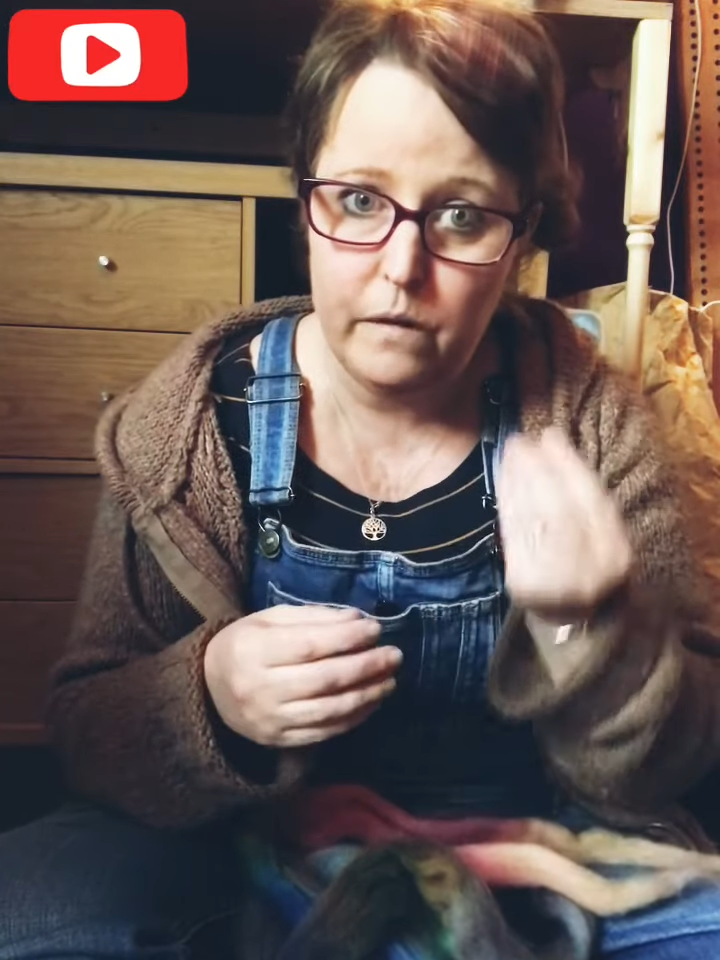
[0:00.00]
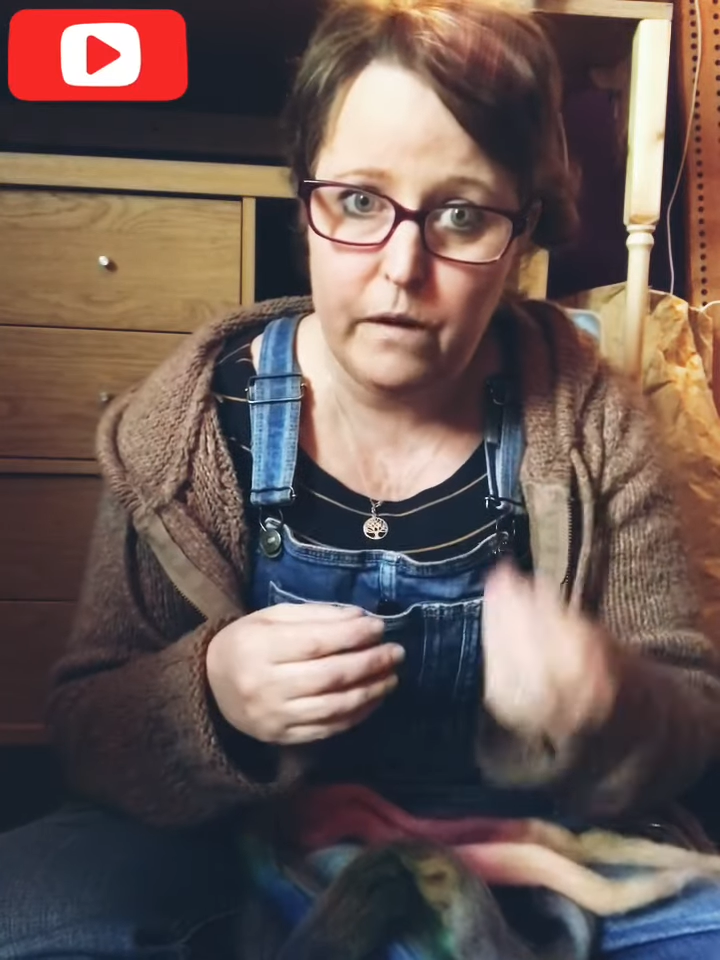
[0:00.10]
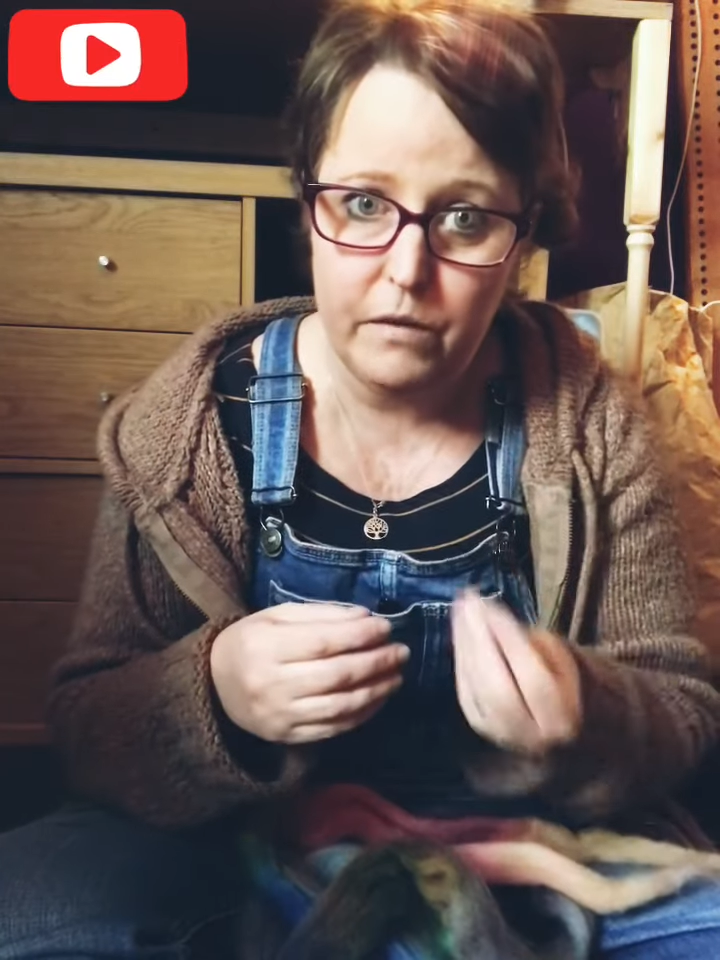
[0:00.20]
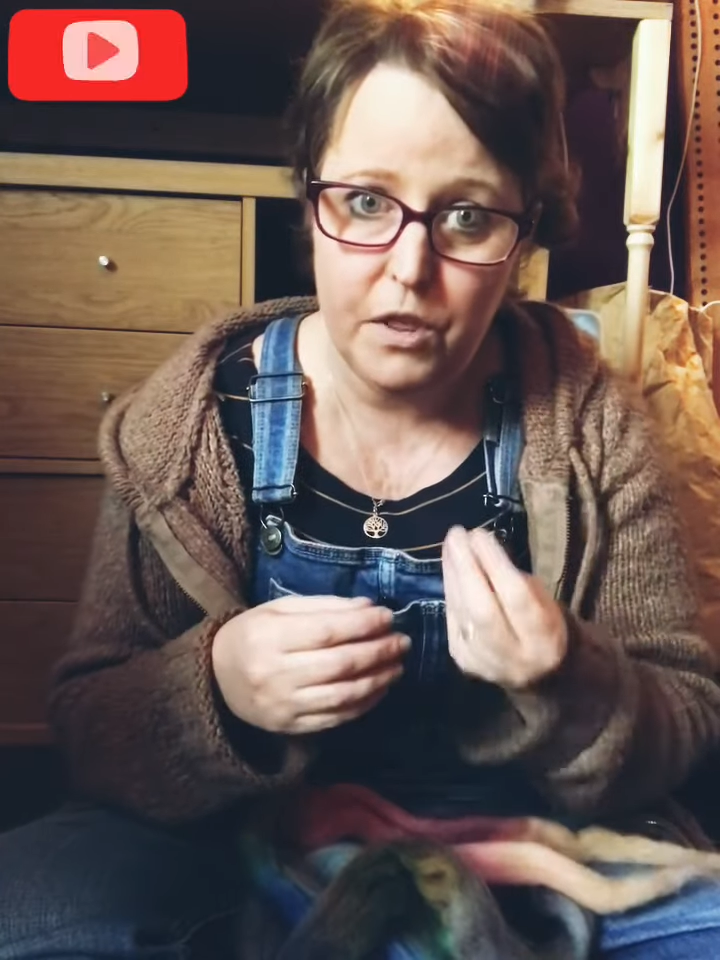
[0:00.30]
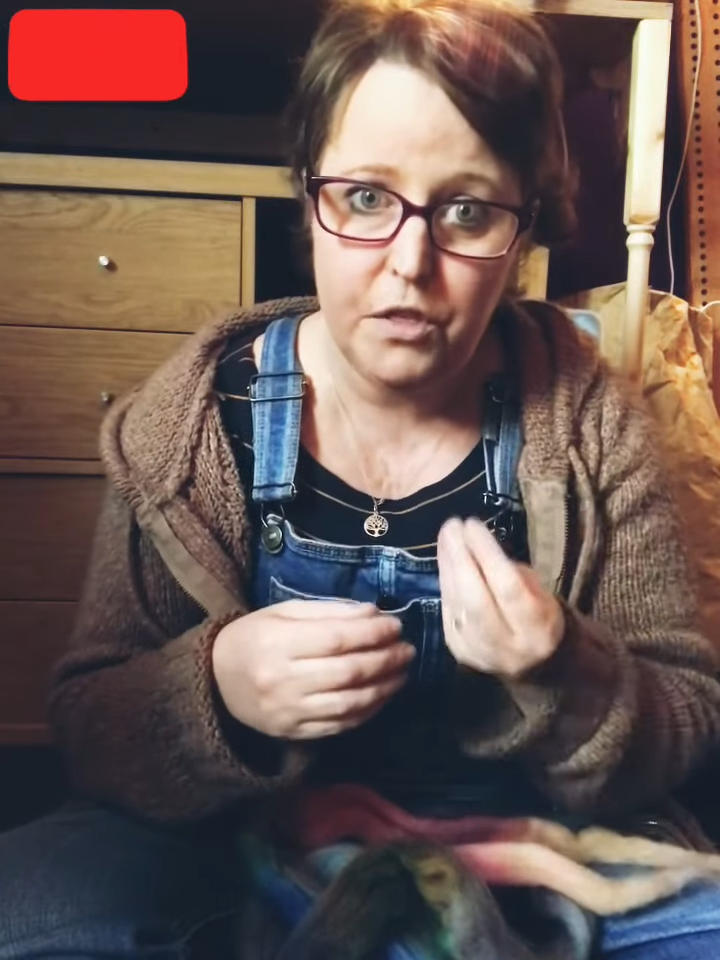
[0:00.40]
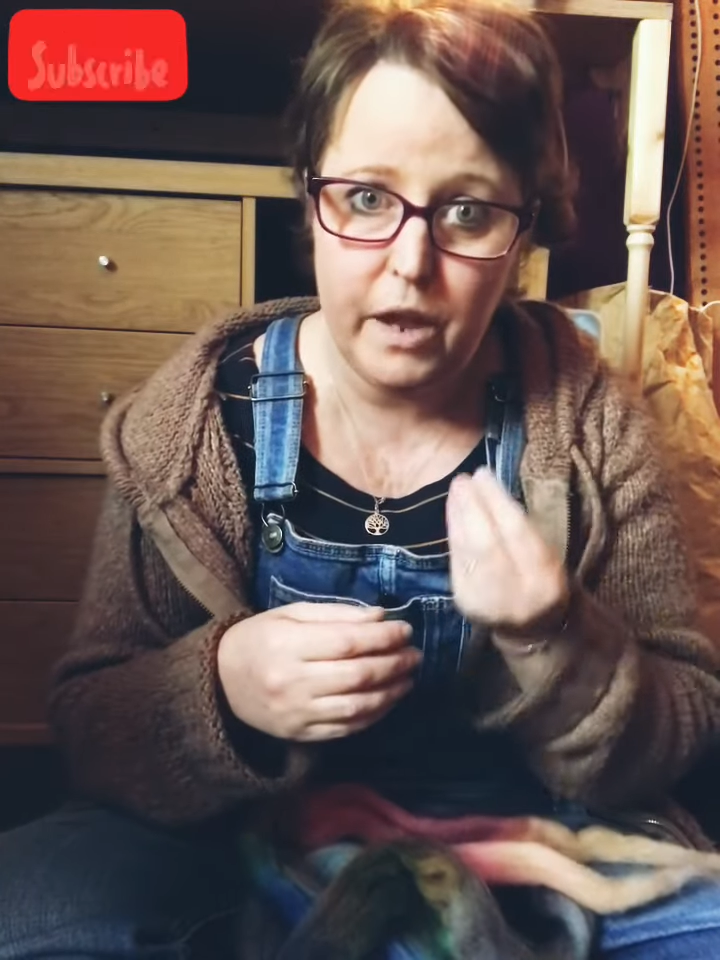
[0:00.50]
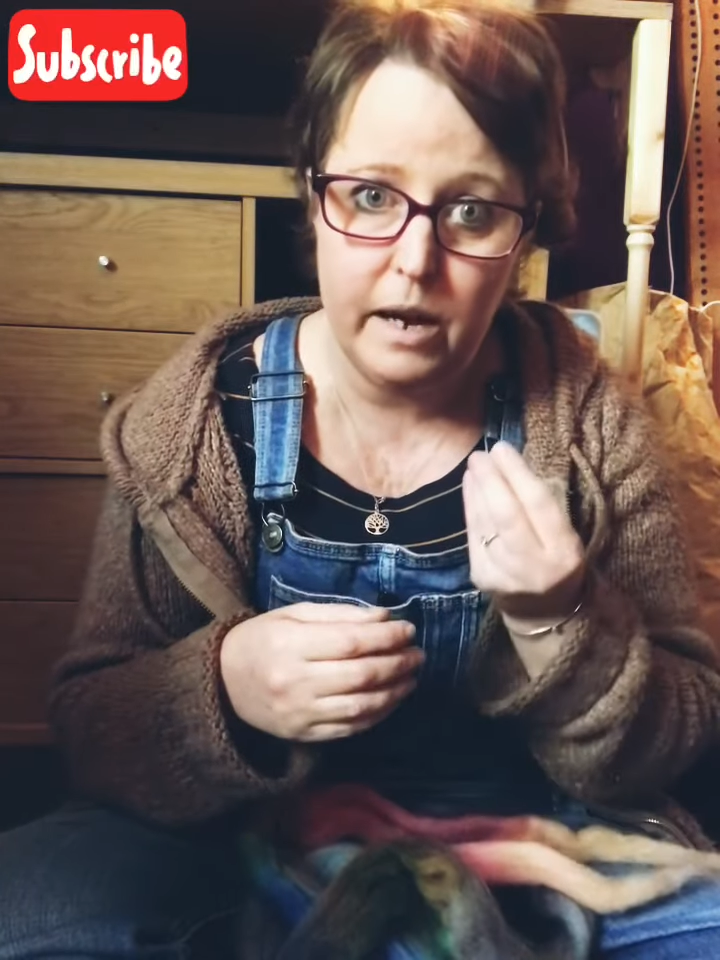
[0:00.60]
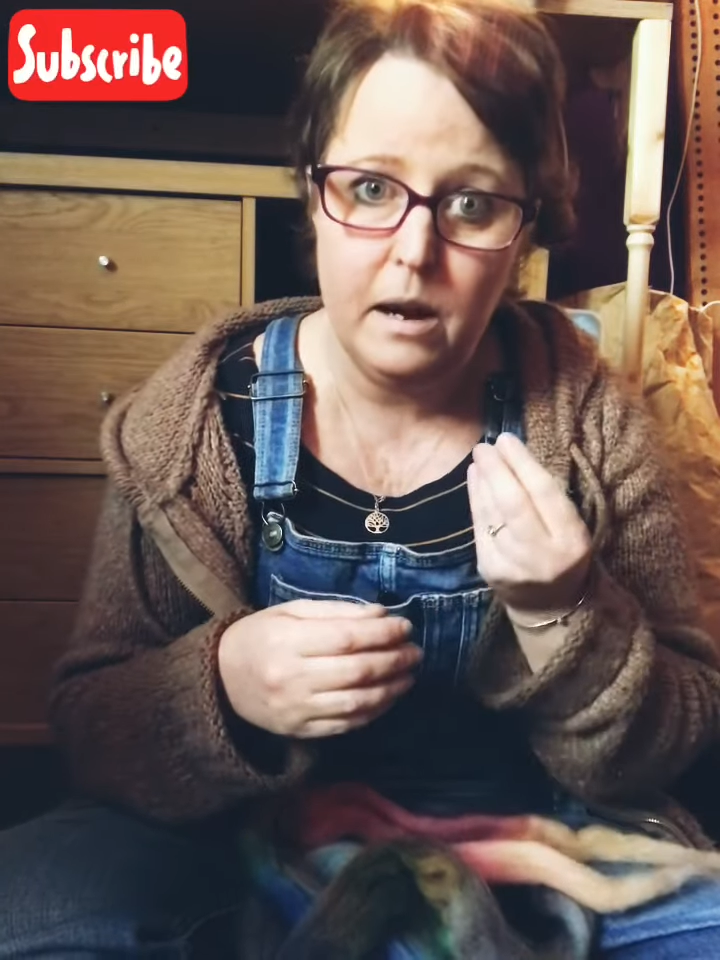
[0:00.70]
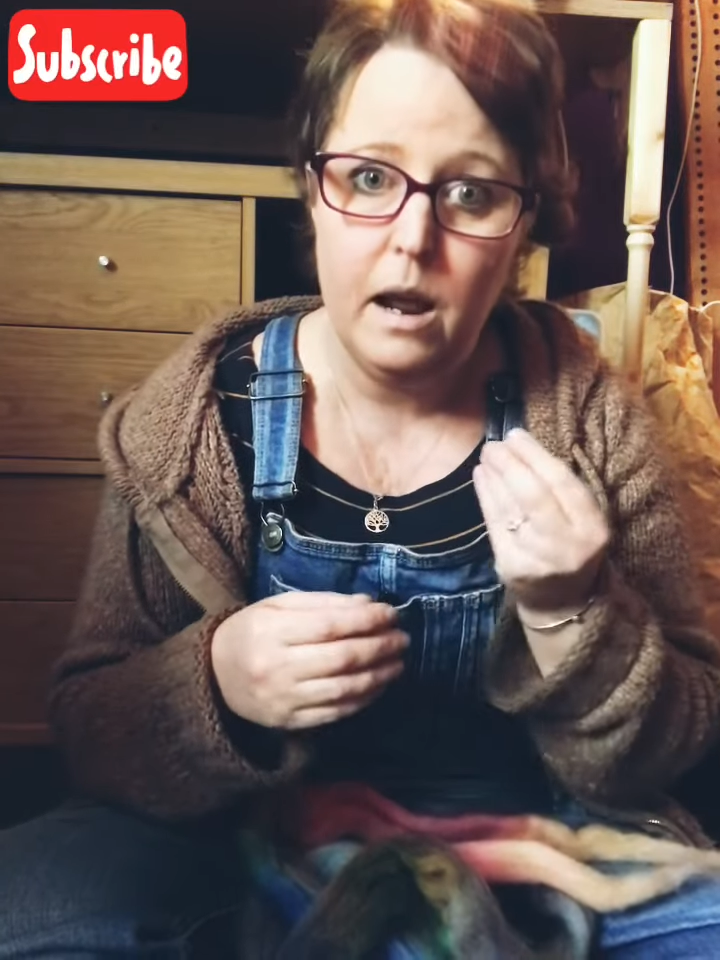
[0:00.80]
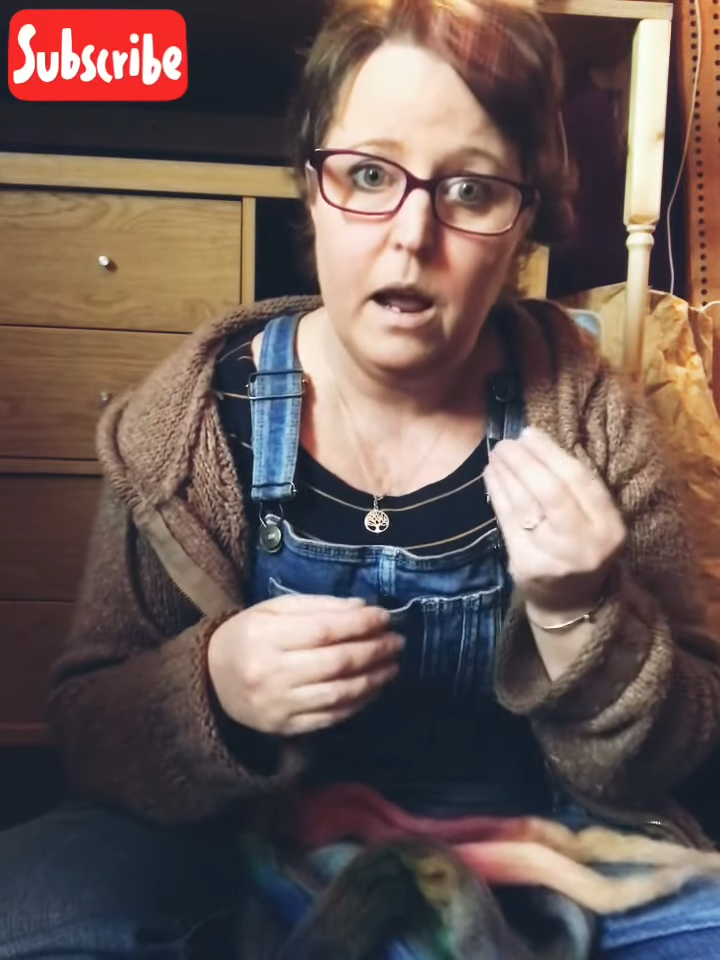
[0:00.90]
a very thin